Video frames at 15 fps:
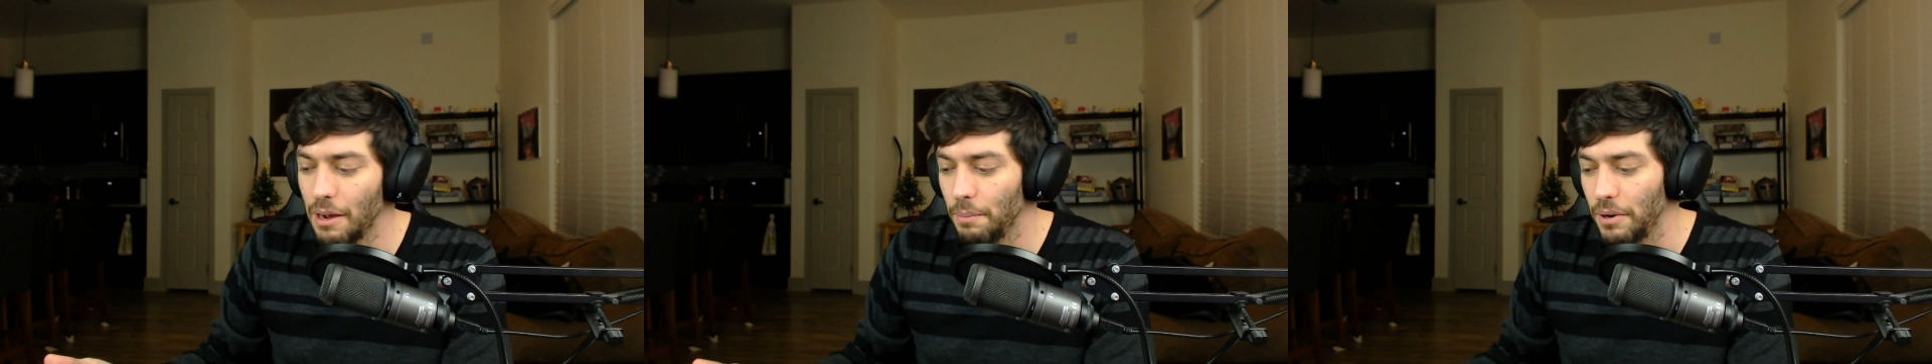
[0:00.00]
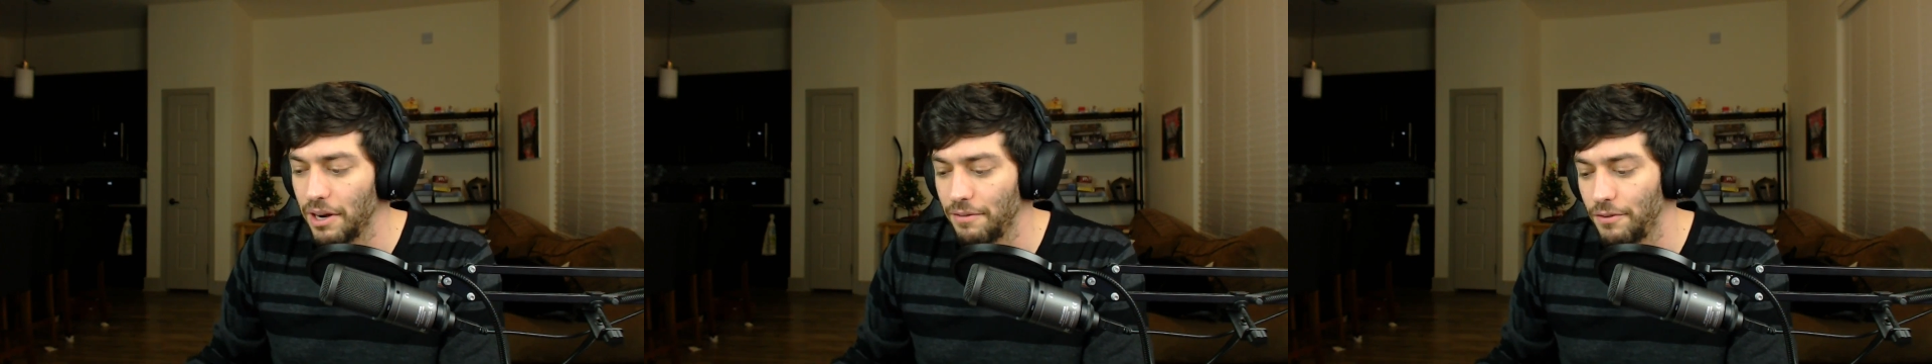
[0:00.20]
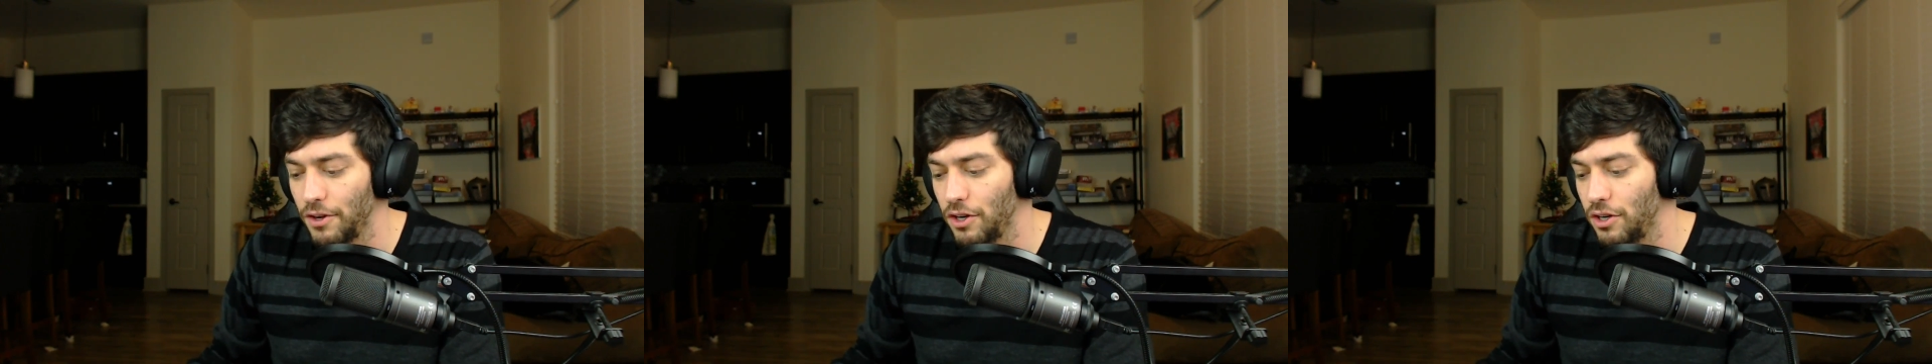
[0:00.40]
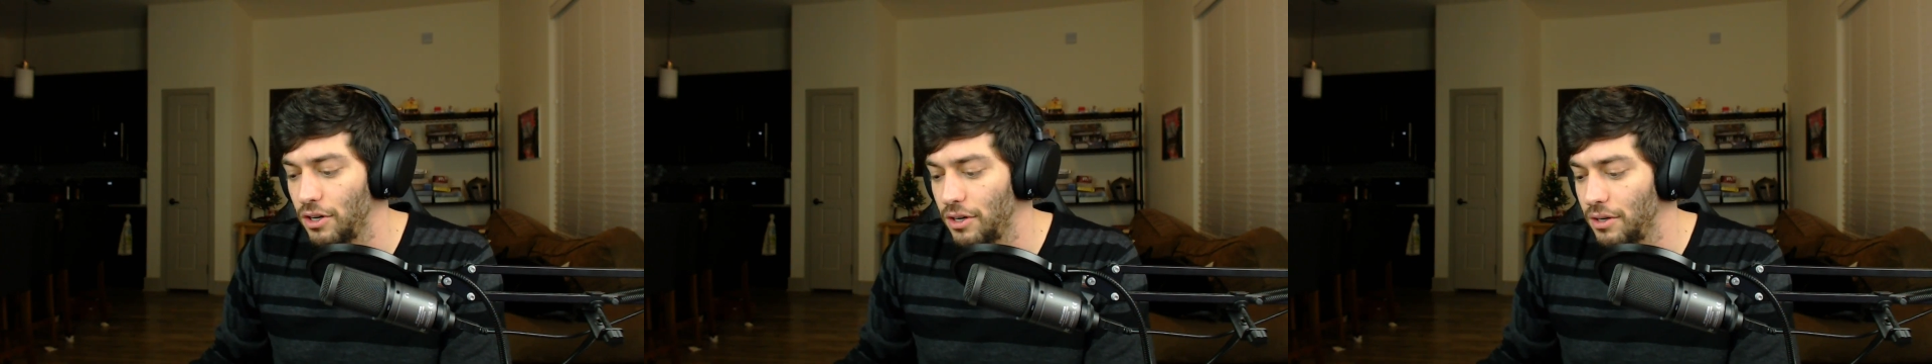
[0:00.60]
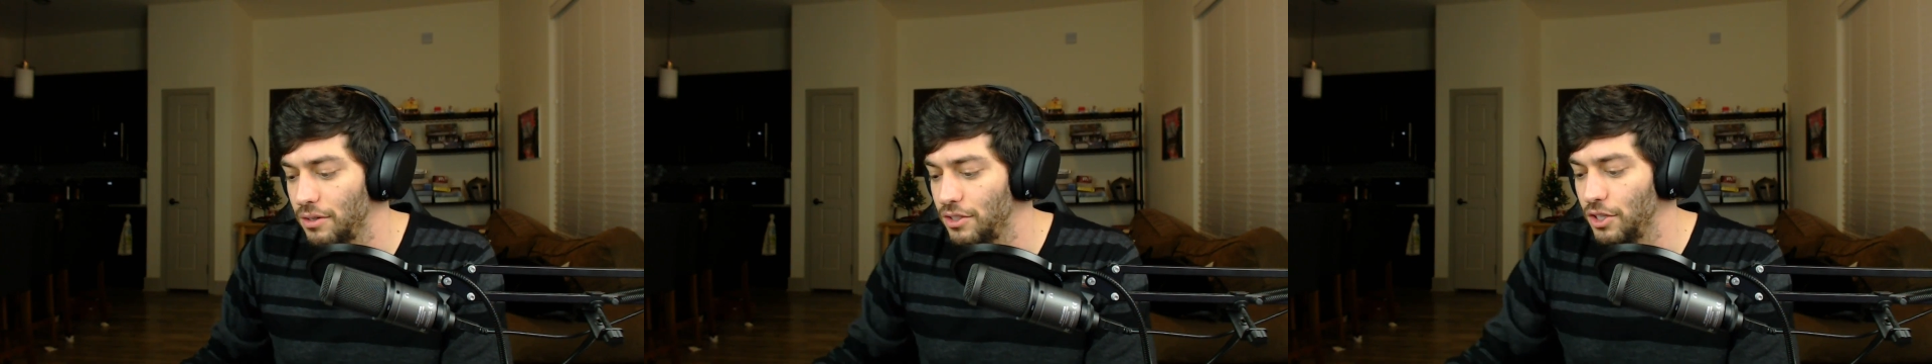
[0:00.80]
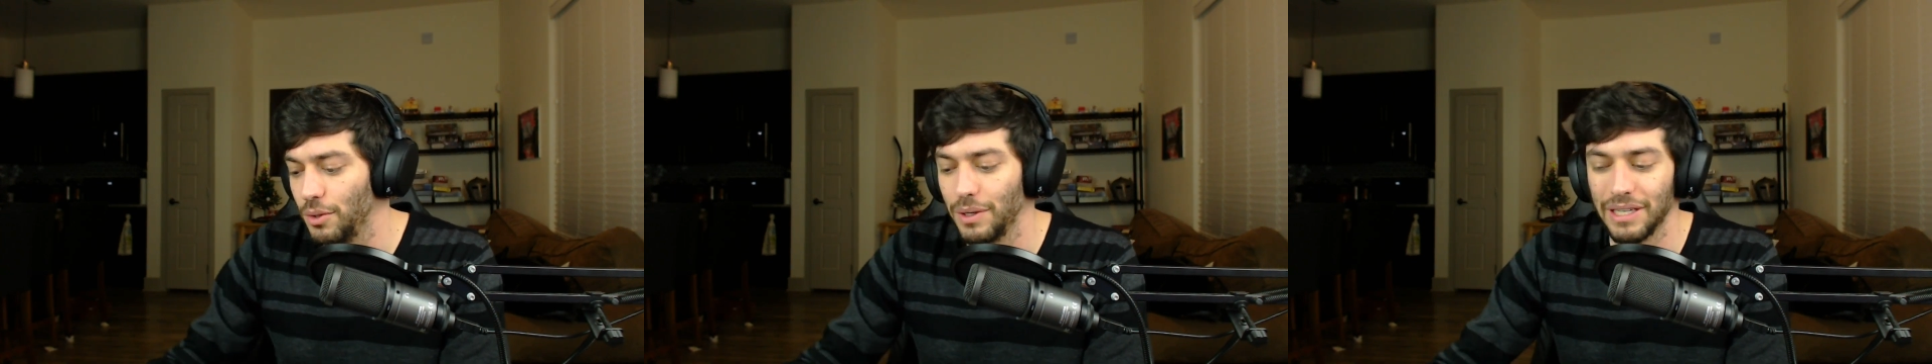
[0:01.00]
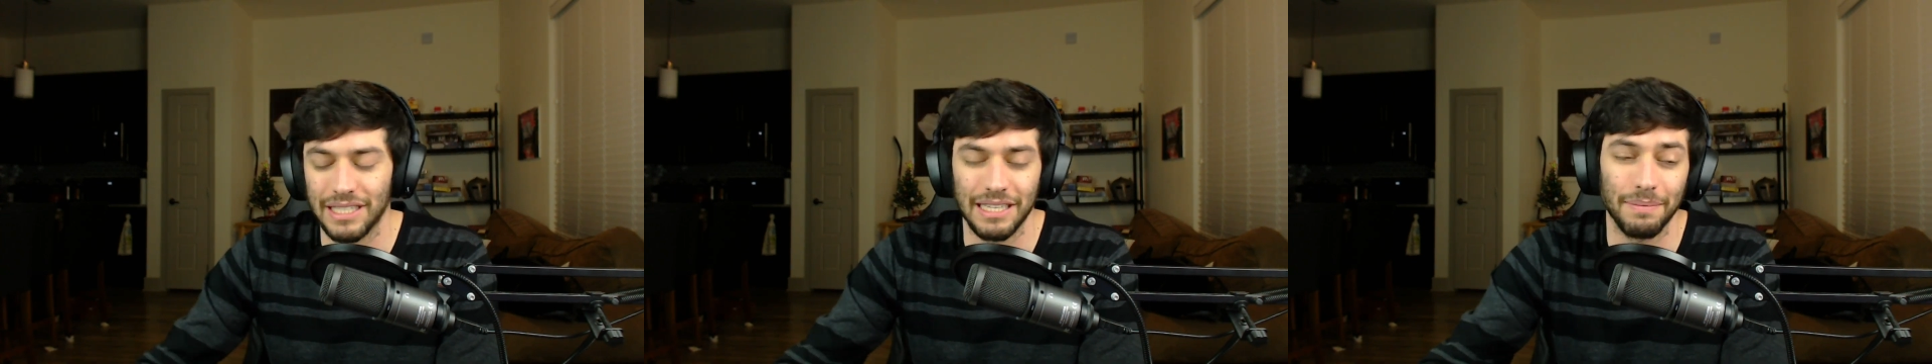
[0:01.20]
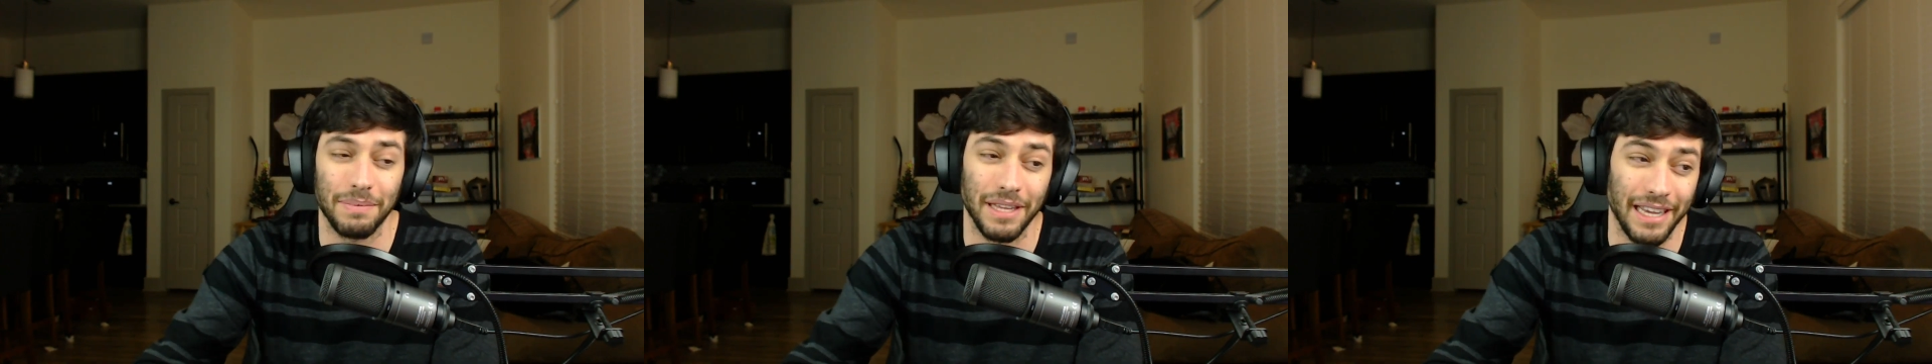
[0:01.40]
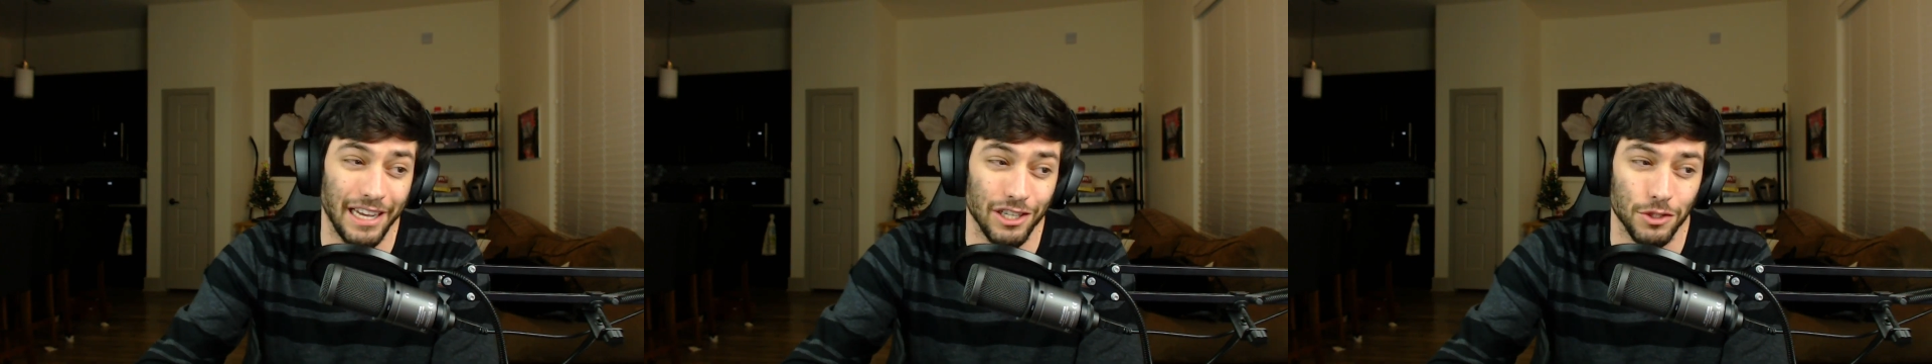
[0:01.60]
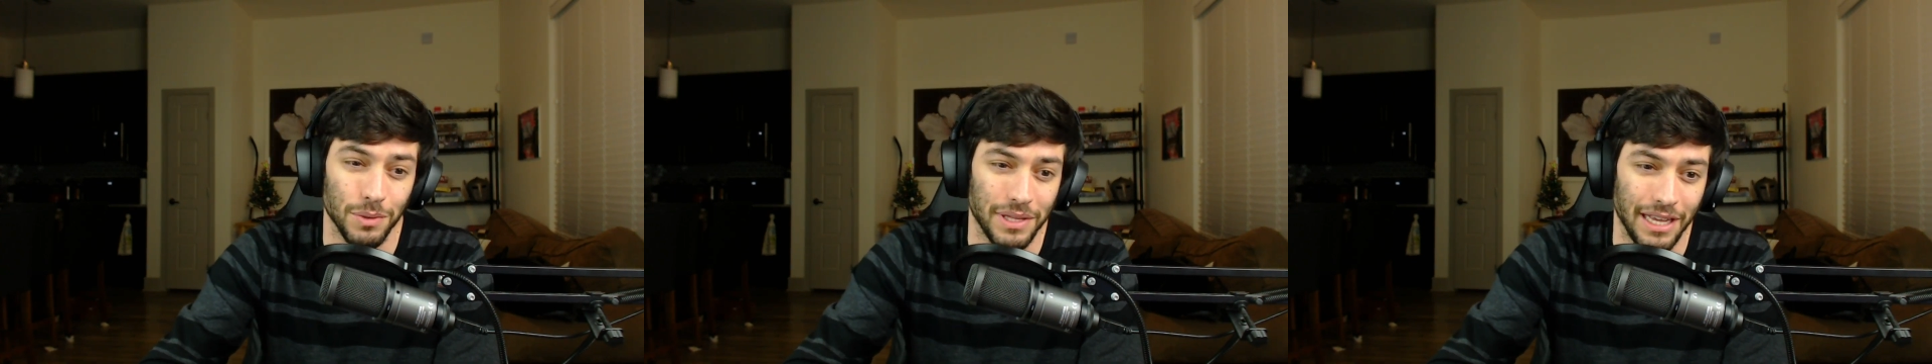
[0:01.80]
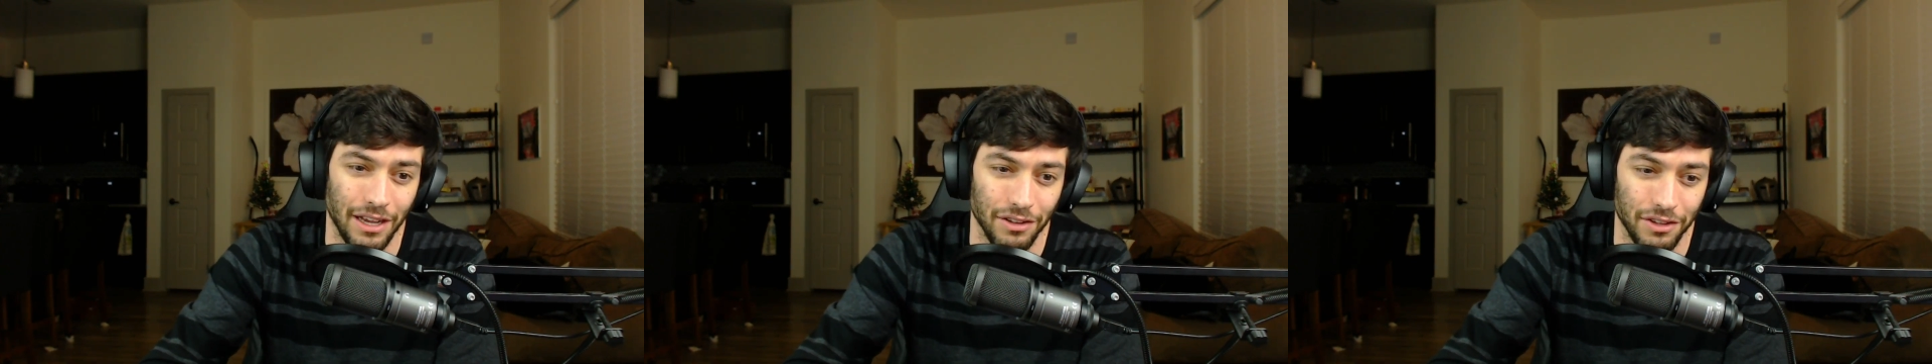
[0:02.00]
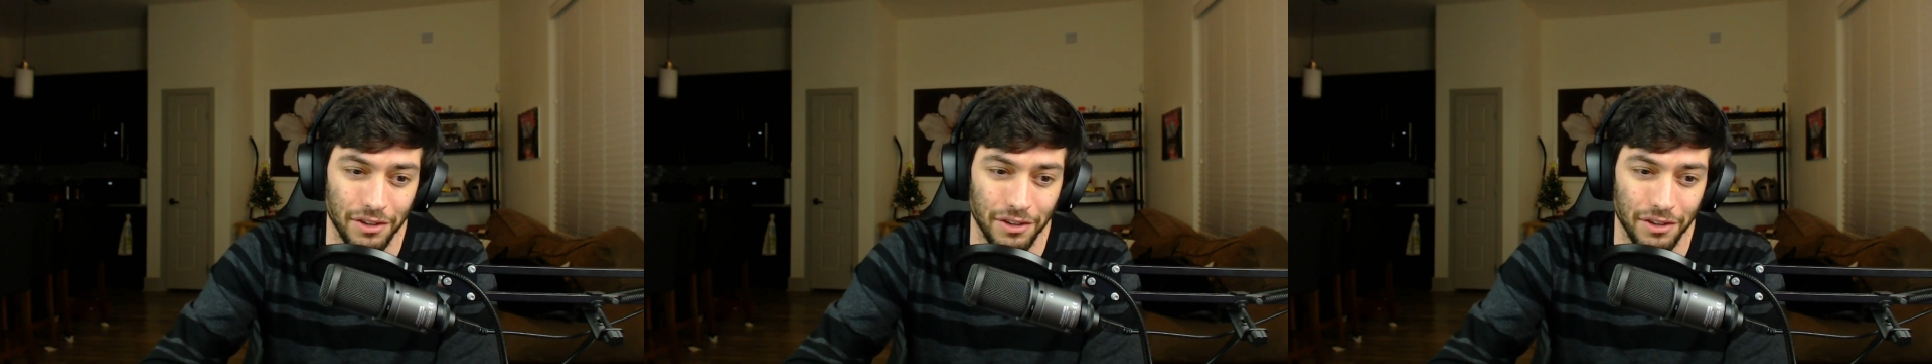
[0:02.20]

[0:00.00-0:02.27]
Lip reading: but if you're doing something else with health